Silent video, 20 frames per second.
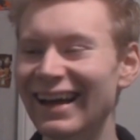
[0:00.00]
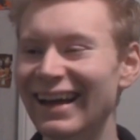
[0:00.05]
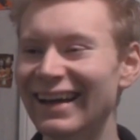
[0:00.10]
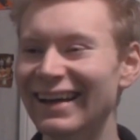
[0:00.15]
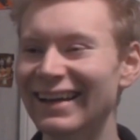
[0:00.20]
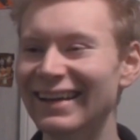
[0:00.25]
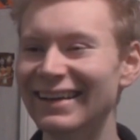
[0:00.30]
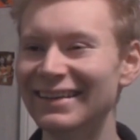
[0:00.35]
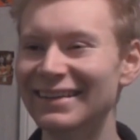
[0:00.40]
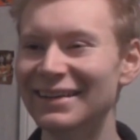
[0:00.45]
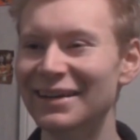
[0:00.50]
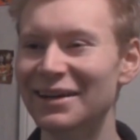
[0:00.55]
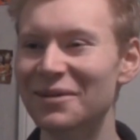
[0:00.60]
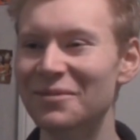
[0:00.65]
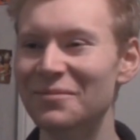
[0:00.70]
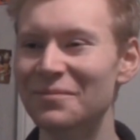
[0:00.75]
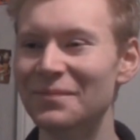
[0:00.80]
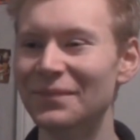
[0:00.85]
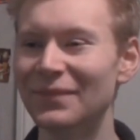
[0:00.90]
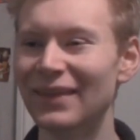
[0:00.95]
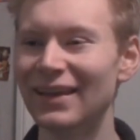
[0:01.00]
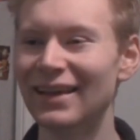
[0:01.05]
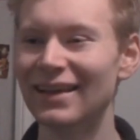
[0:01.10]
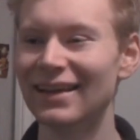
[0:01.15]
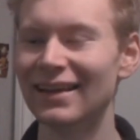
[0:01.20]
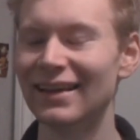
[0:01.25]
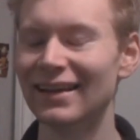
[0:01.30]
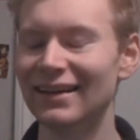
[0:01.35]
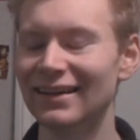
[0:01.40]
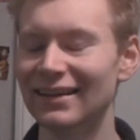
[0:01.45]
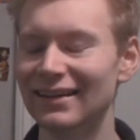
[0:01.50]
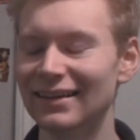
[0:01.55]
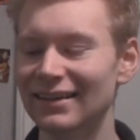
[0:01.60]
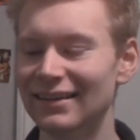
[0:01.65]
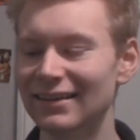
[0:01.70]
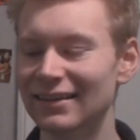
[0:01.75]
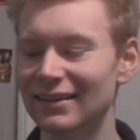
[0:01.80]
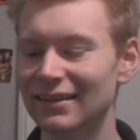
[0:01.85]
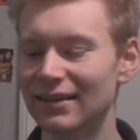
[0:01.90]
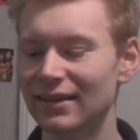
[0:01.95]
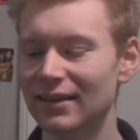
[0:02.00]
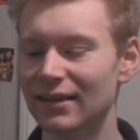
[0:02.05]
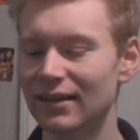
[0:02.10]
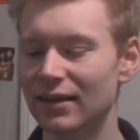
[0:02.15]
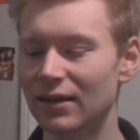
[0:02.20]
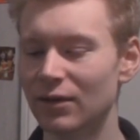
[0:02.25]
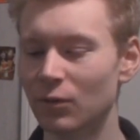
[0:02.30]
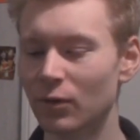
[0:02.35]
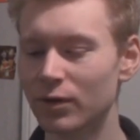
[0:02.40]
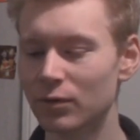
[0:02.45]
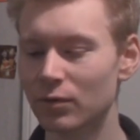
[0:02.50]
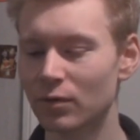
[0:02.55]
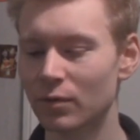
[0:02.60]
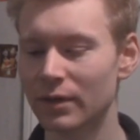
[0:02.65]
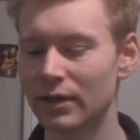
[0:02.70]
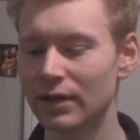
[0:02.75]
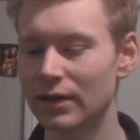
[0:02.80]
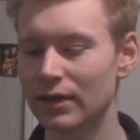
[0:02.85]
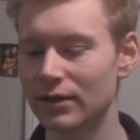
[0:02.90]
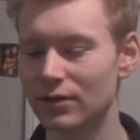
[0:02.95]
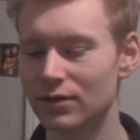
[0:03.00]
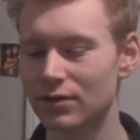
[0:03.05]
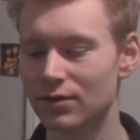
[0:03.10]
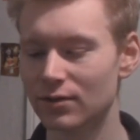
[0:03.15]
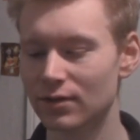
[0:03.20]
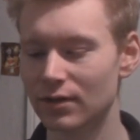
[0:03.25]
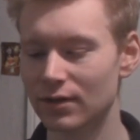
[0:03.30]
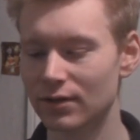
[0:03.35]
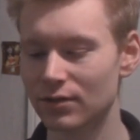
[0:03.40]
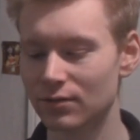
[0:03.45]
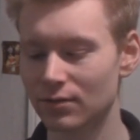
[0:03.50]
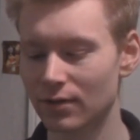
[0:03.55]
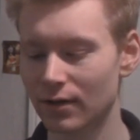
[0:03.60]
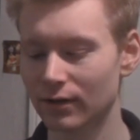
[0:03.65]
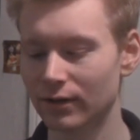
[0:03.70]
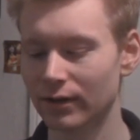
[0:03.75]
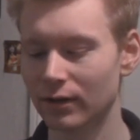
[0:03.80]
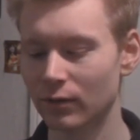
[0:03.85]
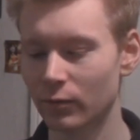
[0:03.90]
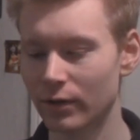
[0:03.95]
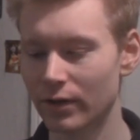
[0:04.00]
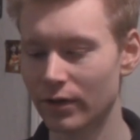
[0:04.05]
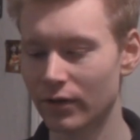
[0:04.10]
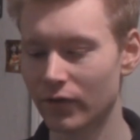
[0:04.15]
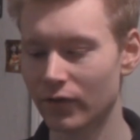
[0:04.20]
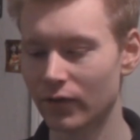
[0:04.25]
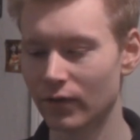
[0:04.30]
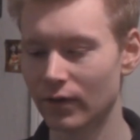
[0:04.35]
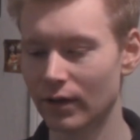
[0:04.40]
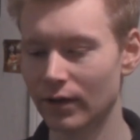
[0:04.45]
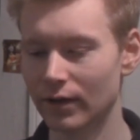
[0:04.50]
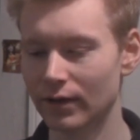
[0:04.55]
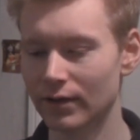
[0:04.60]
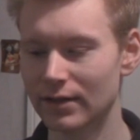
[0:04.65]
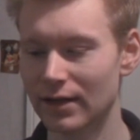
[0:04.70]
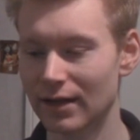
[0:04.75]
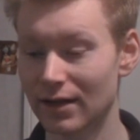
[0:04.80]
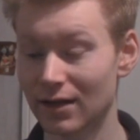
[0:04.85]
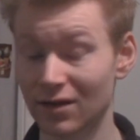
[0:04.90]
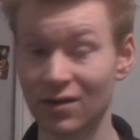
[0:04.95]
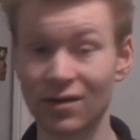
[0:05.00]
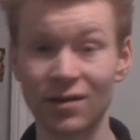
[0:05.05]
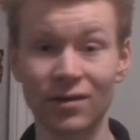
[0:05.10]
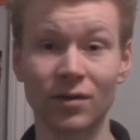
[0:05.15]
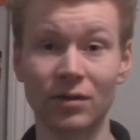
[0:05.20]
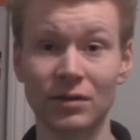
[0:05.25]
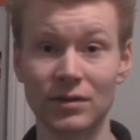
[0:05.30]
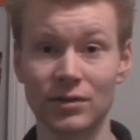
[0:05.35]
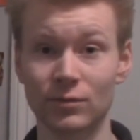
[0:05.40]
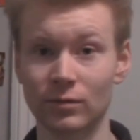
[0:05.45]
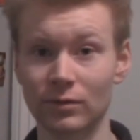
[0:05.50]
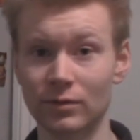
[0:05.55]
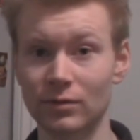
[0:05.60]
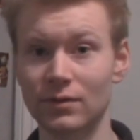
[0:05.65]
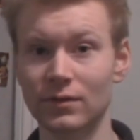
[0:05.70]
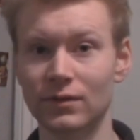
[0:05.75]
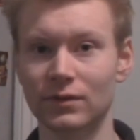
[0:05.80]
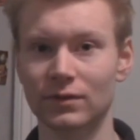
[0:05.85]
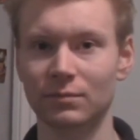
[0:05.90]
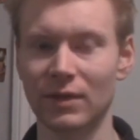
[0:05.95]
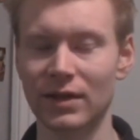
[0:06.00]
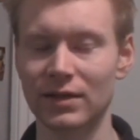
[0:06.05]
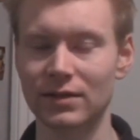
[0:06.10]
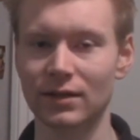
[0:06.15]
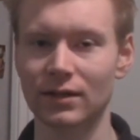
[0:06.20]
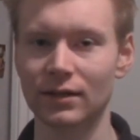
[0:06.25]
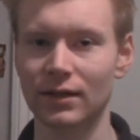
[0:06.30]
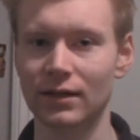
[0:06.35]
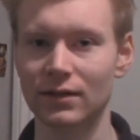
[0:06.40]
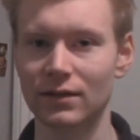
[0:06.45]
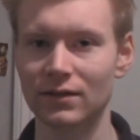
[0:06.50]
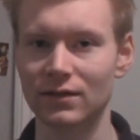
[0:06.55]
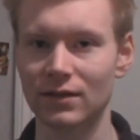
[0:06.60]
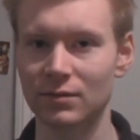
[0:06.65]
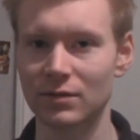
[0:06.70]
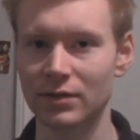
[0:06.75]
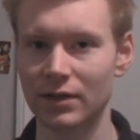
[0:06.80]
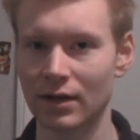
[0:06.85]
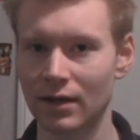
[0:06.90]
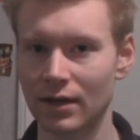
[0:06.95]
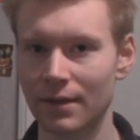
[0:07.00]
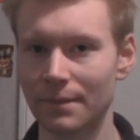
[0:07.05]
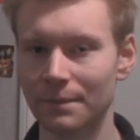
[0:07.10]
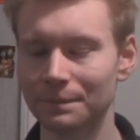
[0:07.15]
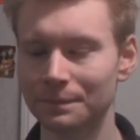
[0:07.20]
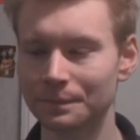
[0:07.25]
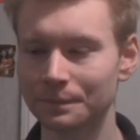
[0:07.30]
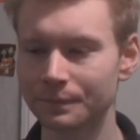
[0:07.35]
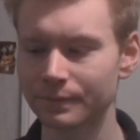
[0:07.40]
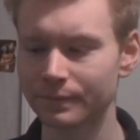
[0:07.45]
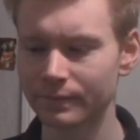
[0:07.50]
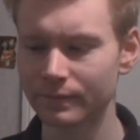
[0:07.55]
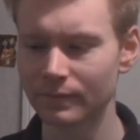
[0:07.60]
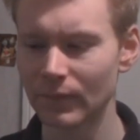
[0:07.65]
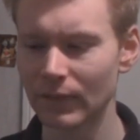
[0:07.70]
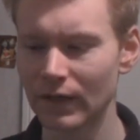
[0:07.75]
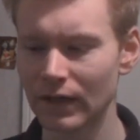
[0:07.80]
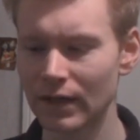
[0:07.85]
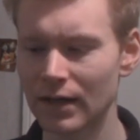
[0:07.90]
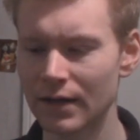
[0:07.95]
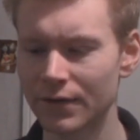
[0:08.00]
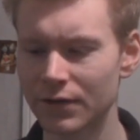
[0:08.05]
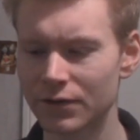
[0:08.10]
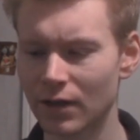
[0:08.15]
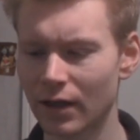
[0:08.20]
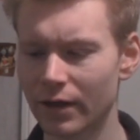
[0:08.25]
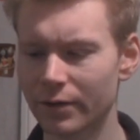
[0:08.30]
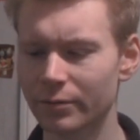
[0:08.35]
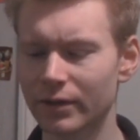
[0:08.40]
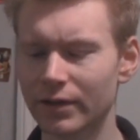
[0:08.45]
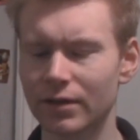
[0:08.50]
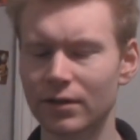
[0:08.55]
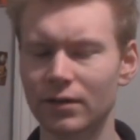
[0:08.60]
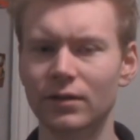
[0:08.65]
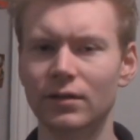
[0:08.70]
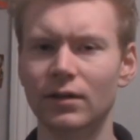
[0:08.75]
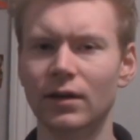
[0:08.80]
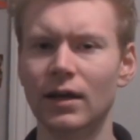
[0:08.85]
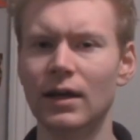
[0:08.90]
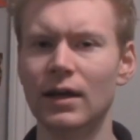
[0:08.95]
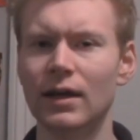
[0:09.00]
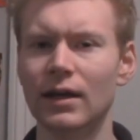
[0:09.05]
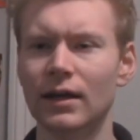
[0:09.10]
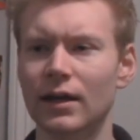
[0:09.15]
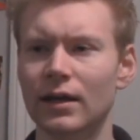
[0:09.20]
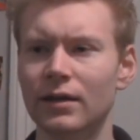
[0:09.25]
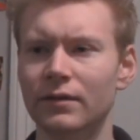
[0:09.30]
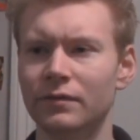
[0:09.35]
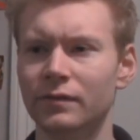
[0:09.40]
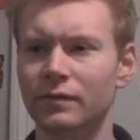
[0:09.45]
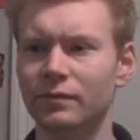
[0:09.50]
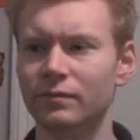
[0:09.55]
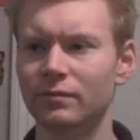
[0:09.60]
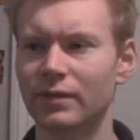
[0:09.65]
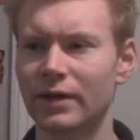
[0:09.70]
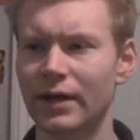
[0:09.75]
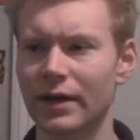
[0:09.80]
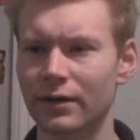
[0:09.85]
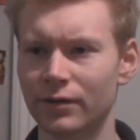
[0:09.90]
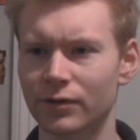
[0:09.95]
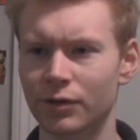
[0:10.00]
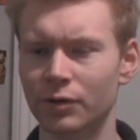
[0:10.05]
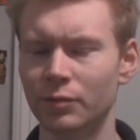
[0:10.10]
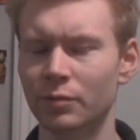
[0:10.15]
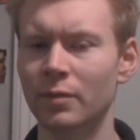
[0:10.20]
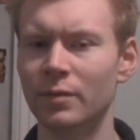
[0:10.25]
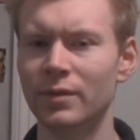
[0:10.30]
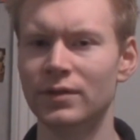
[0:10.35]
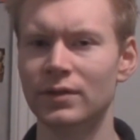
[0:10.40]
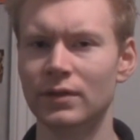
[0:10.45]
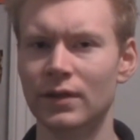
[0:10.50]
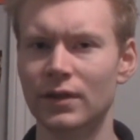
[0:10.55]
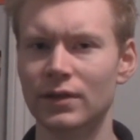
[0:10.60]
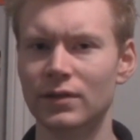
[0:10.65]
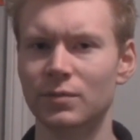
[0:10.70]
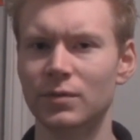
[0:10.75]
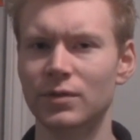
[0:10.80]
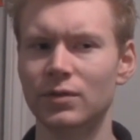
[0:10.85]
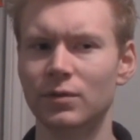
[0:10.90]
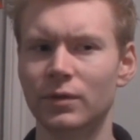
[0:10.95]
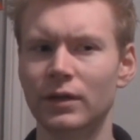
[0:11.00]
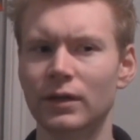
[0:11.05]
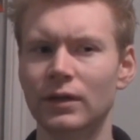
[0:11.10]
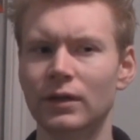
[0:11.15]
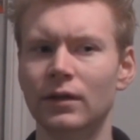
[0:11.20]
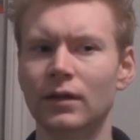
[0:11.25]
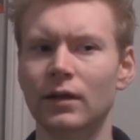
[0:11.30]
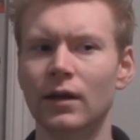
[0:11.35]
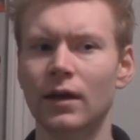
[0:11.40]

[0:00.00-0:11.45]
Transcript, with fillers: And, you know, Wonder Woman is struggling with taking on all these roles basically at the same time, and there's a lot of really good kind of character moments in this between